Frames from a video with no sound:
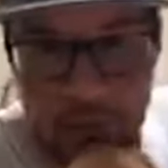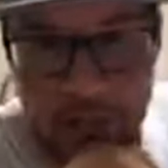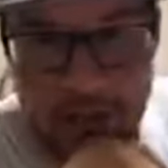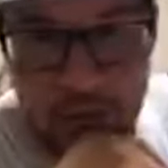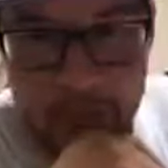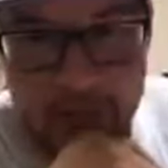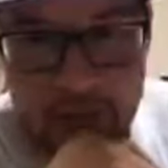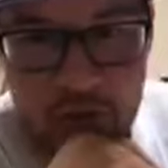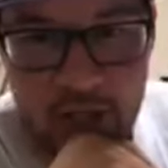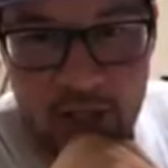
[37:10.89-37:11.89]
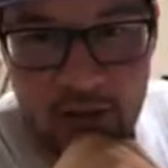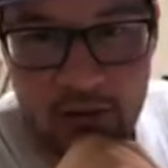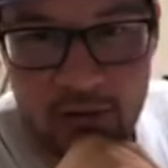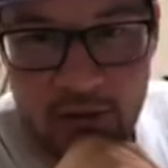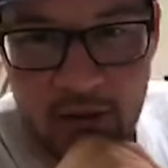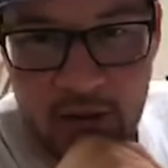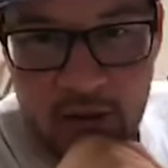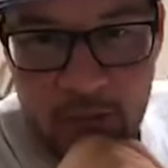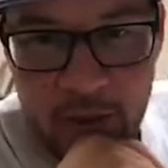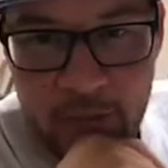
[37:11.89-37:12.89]
Please repeat, JQ.
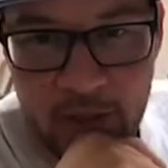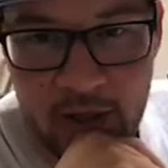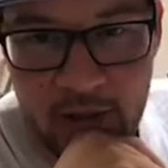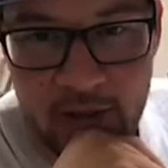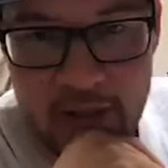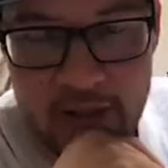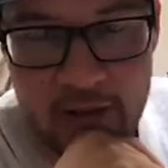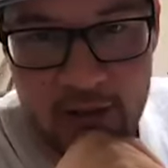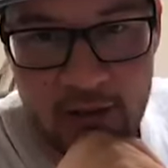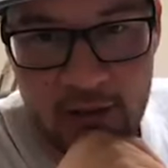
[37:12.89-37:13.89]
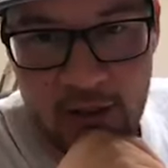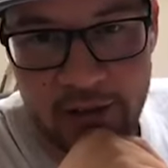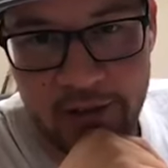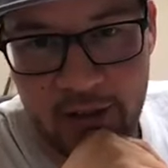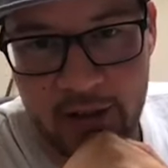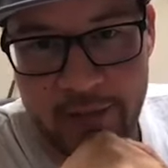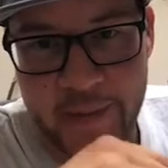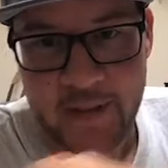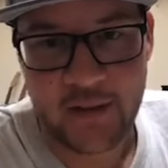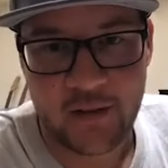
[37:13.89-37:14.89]
People are not listening. I think I
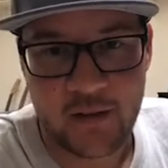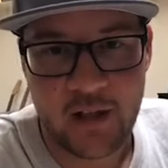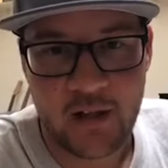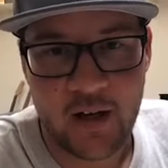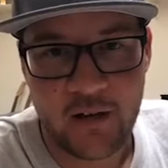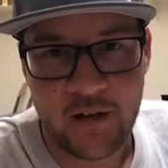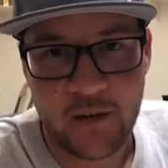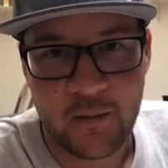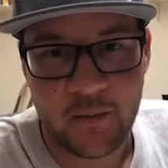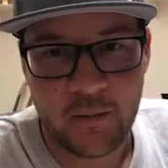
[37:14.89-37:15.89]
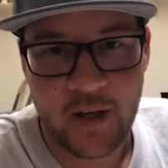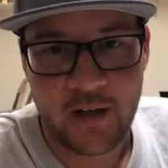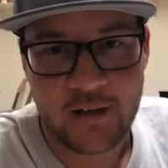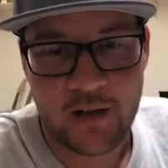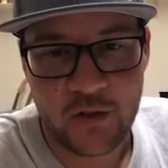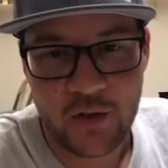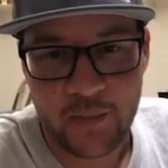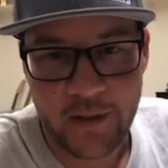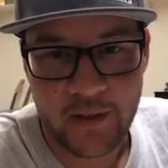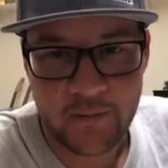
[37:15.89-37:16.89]
repeated already. I don't know what else I should
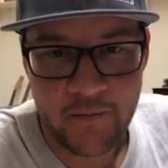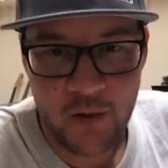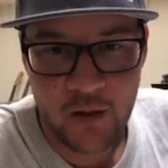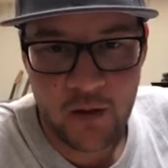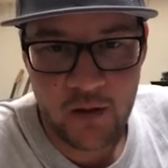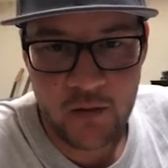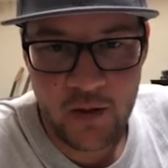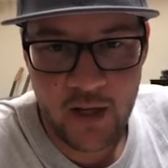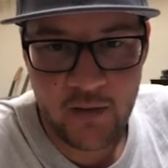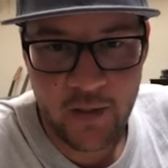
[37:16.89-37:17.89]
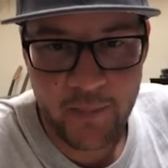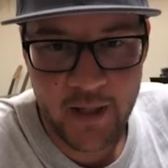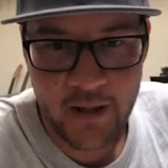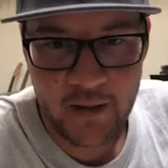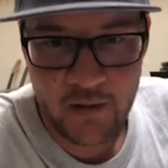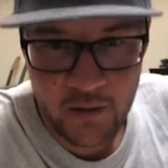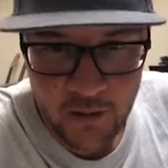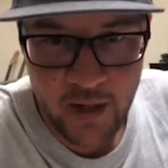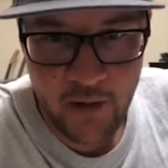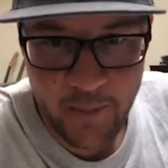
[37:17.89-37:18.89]
repeat. Do they
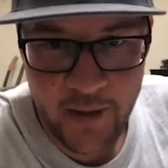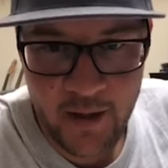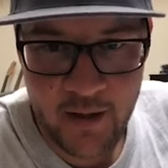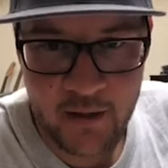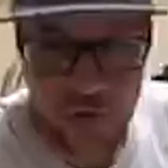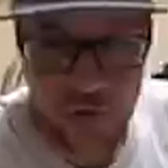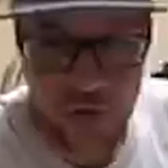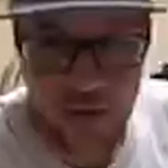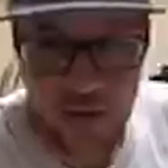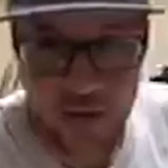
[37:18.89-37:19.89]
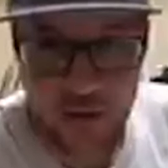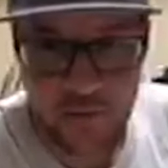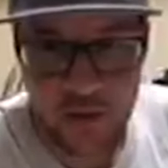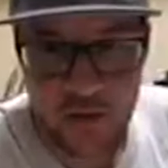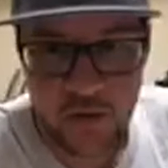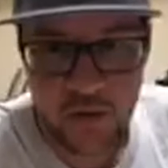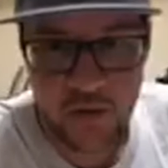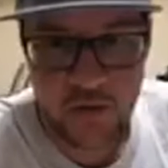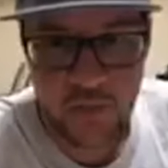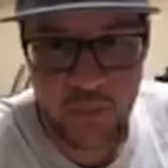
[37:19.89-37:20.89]
repair the track after
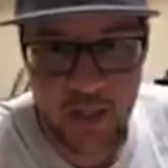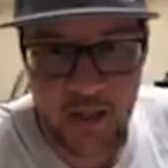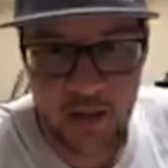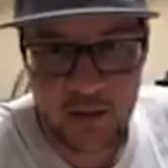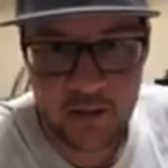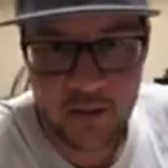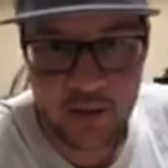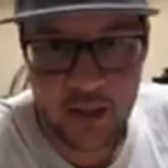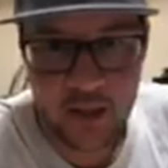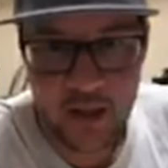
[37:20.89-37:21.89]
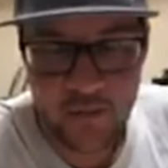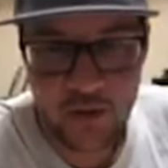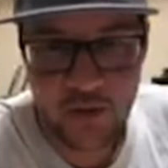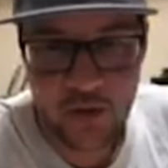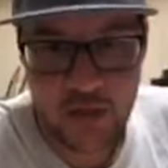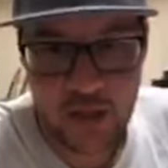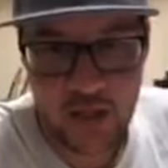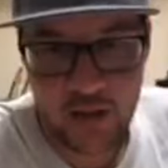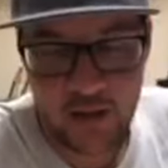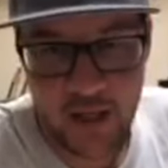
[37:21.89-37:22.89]
Euros B, then have the Euros
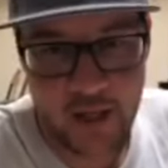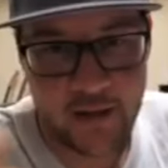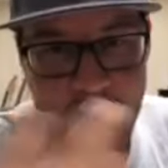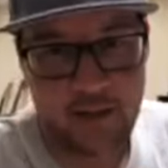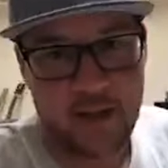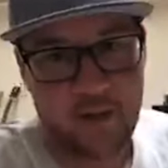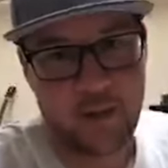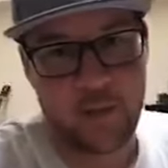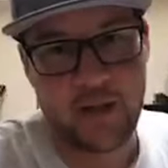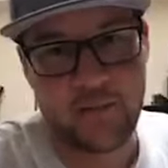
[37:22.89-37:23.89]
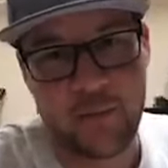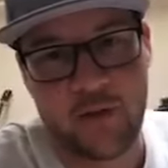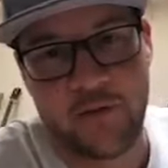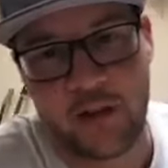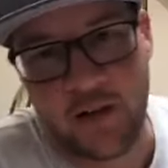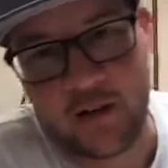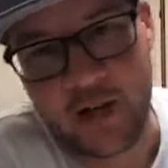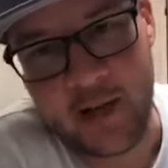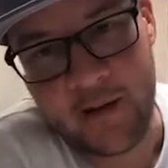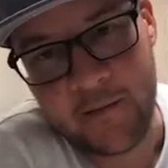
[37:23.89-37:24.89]
A? Yeah, I think that would be perfectly
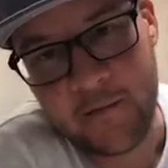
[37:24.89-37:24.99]
okay.